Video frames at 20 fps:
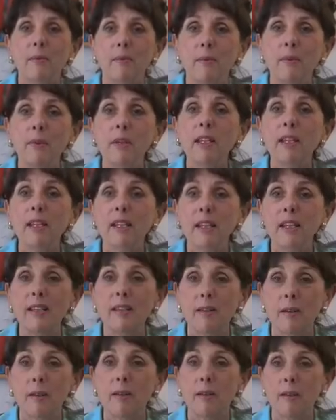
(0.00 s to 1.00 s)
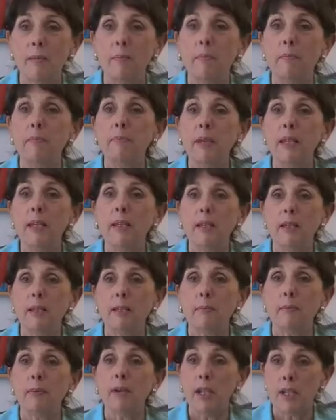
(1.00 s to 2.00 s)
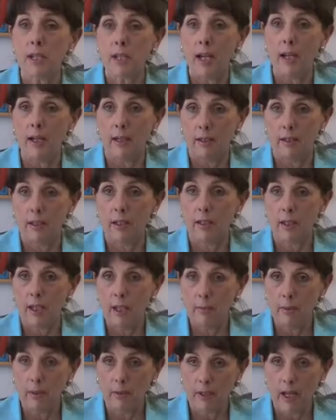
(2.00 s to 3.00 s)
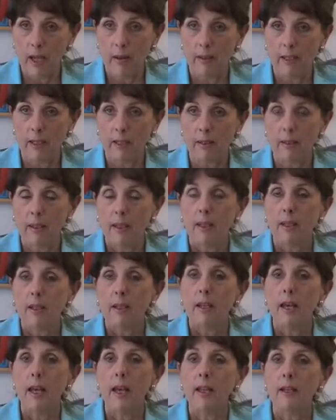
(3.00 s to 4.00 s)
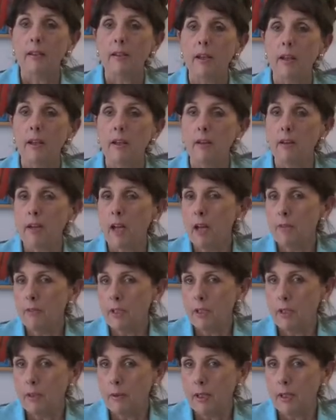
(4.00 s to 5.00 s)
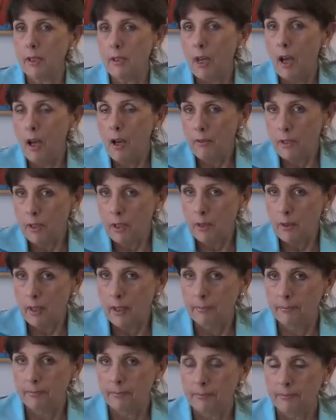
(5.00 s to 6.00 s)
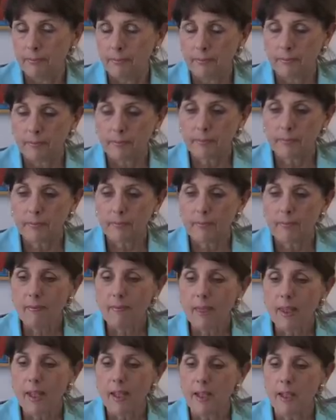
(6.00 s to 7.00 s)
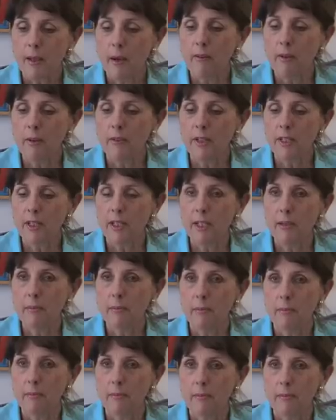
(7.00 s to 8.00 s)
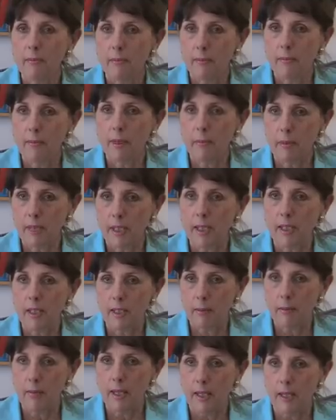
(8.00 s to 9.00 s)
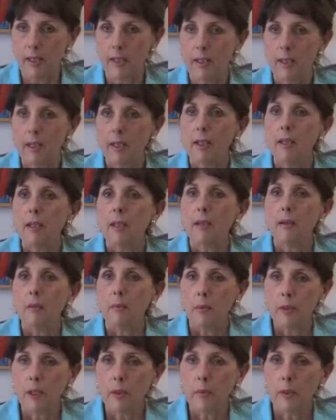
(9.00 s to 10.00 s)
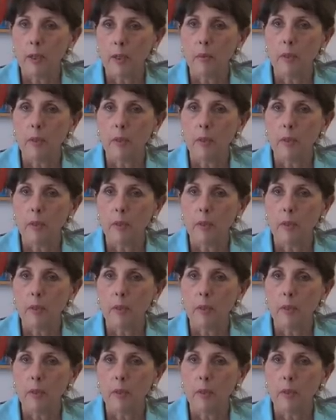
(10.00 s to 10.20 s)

Really big pressure to keep on going, and you're an overdoer. So I've often seen, in particular, men work,